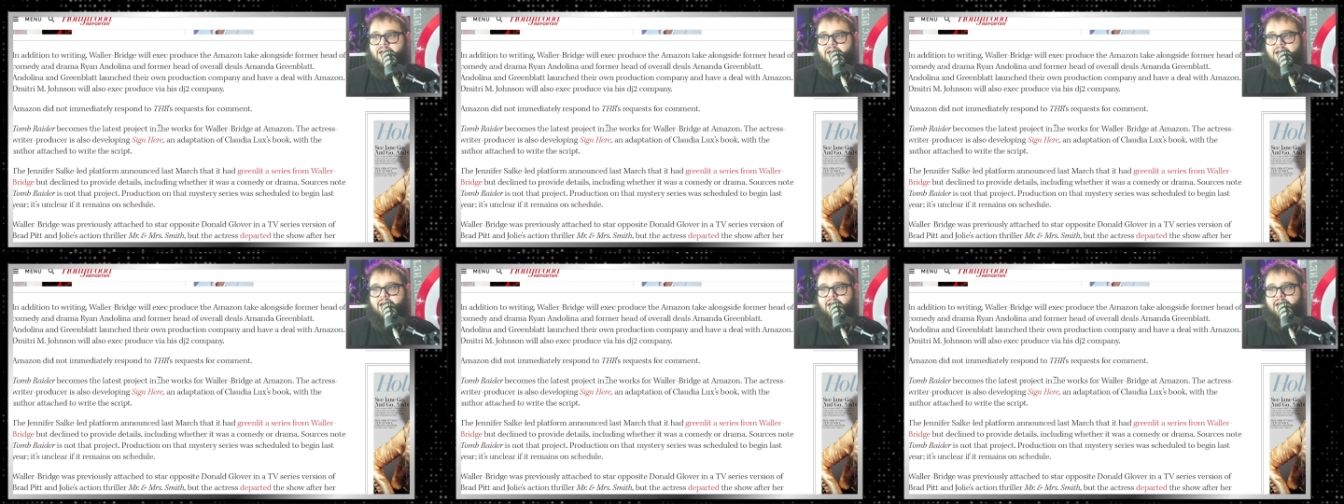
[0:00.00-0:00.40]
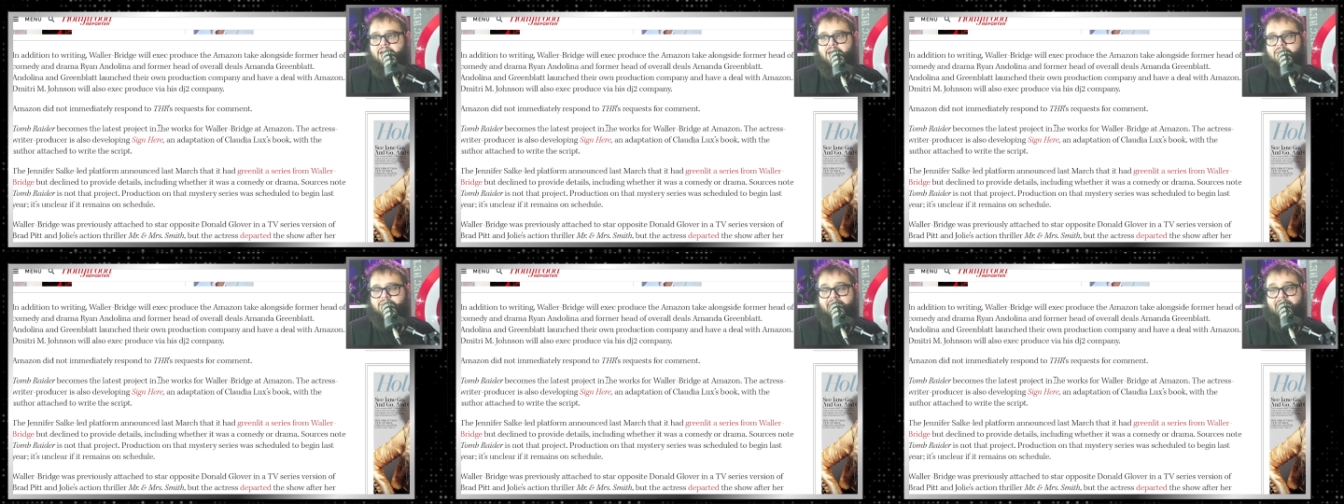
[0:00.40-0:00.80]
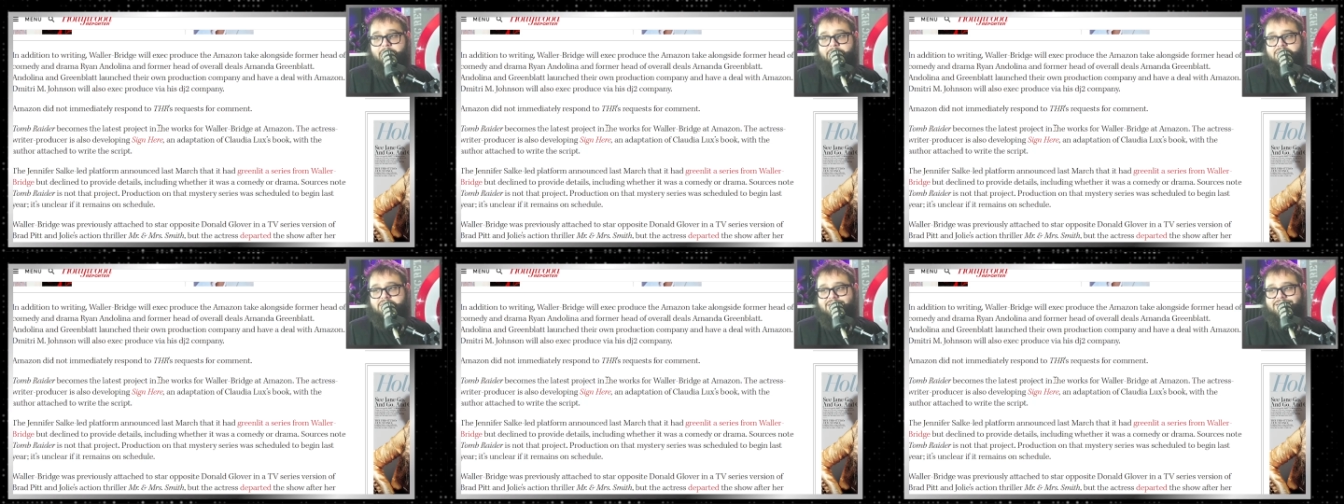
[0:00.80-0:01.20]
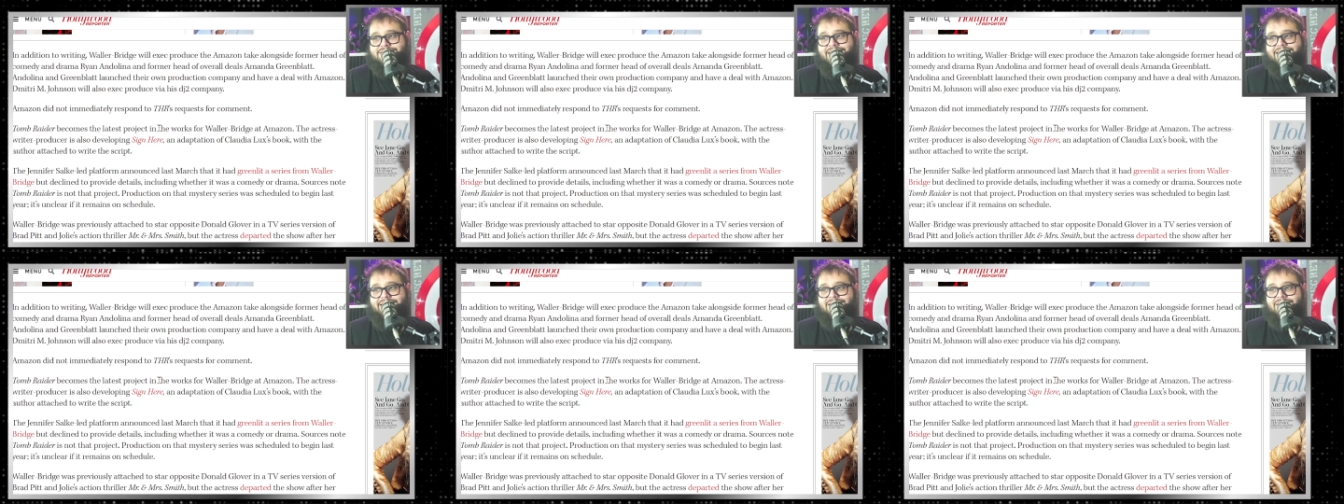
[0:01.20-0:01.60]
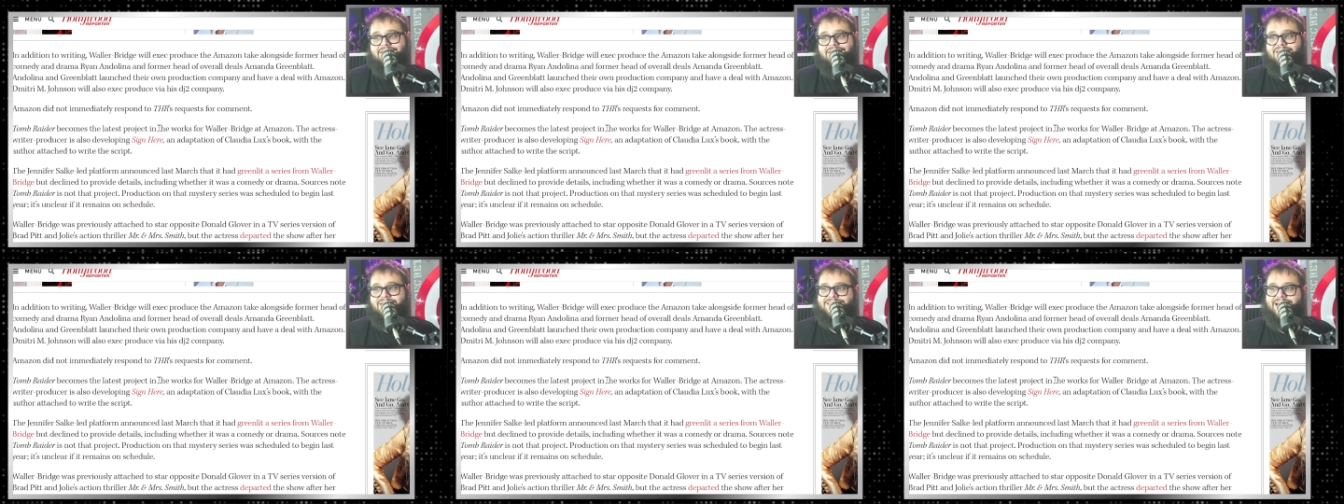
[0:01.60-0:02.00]
Uh, the Amazon take
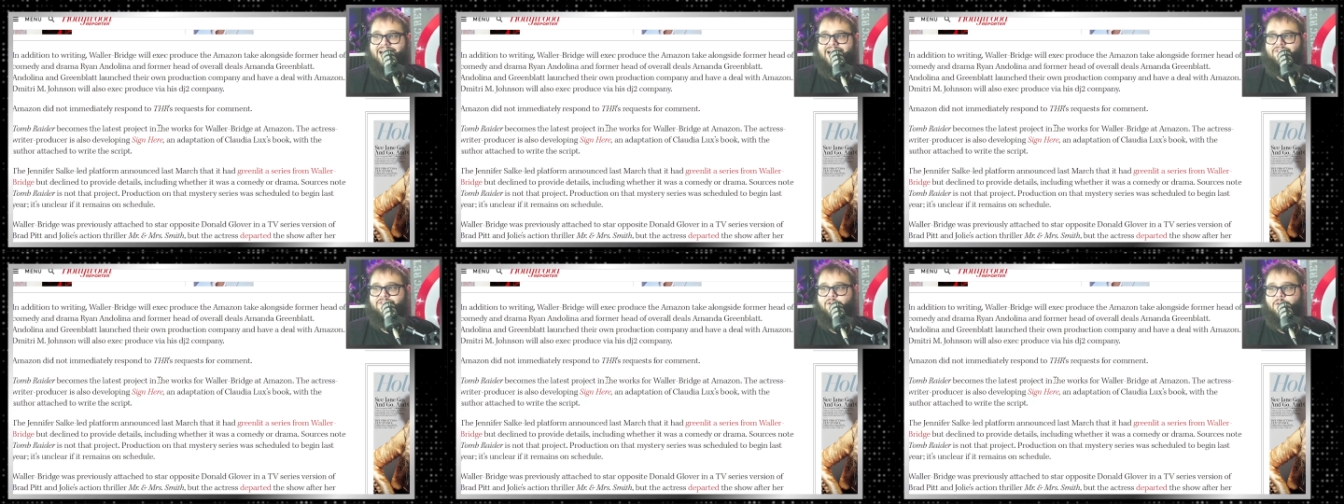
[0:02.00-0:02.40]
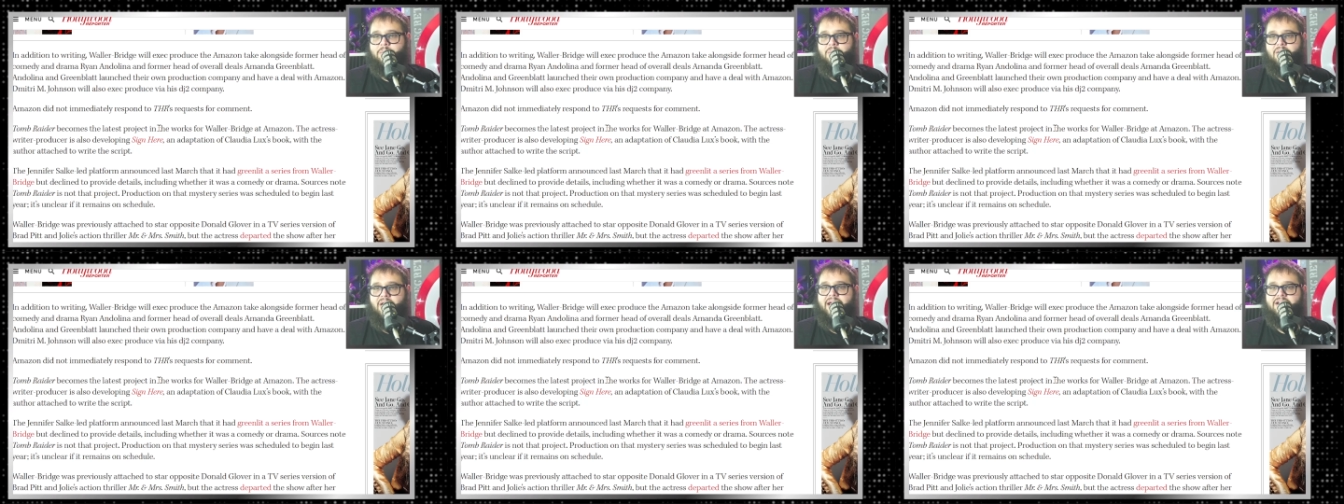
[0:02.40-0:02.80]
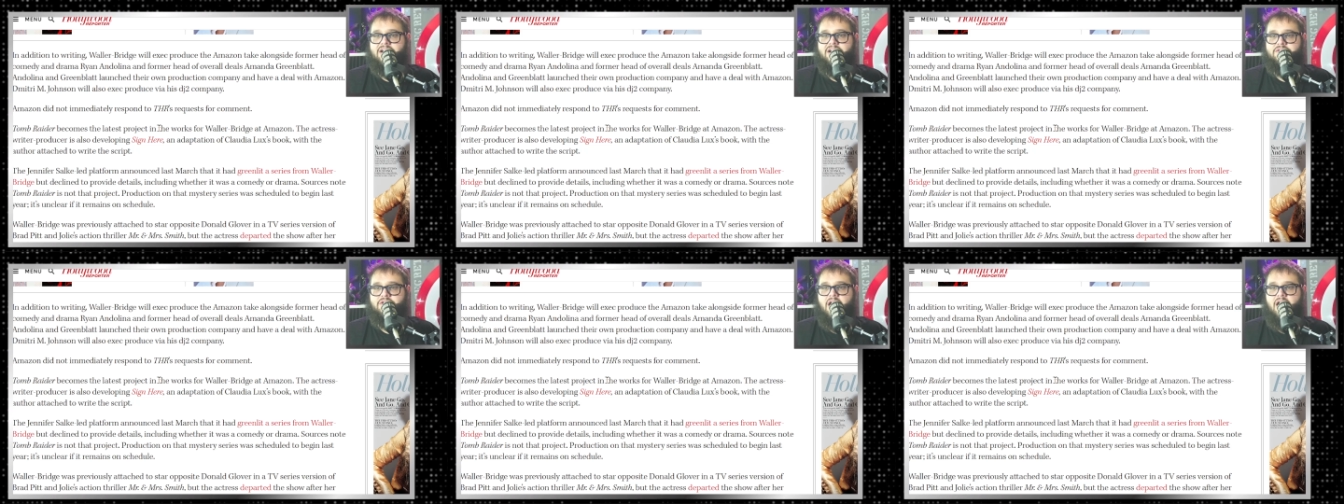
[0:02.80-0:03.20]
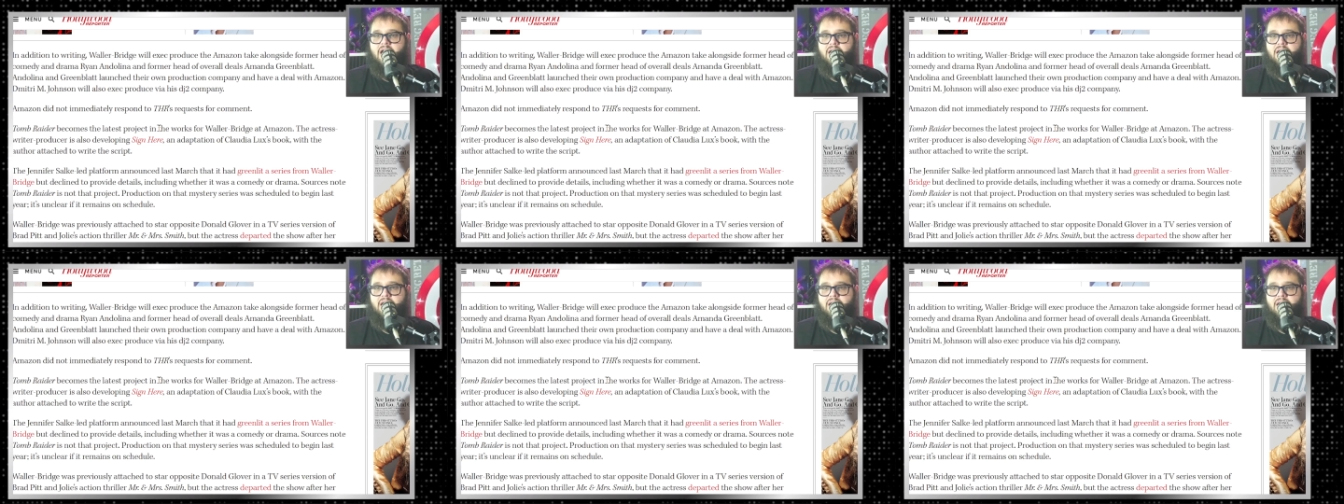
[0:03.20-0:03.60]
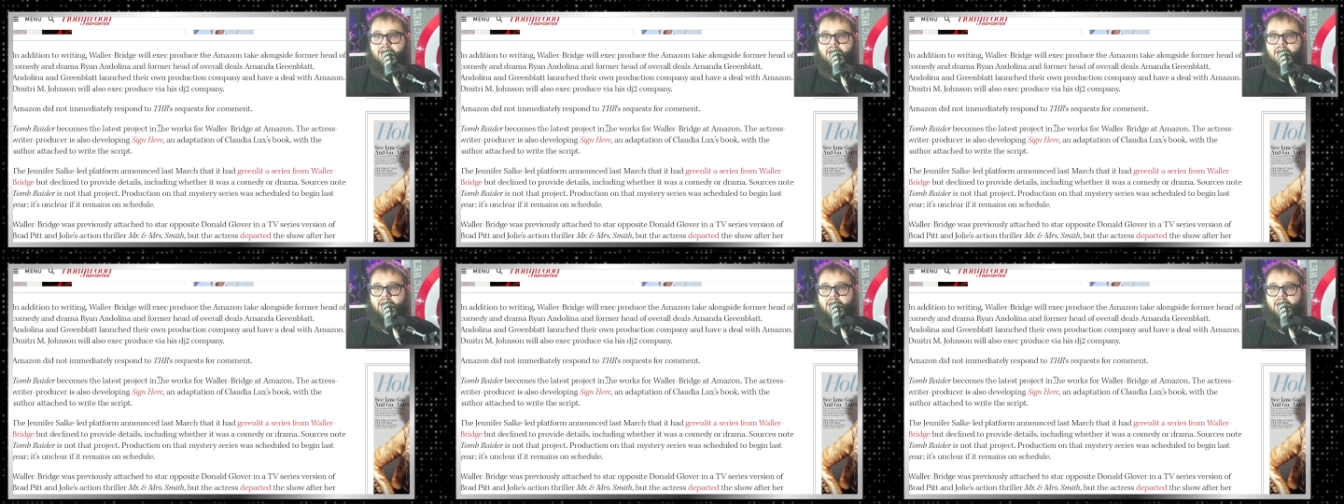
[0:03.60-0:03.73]
alongside former head of co- uh,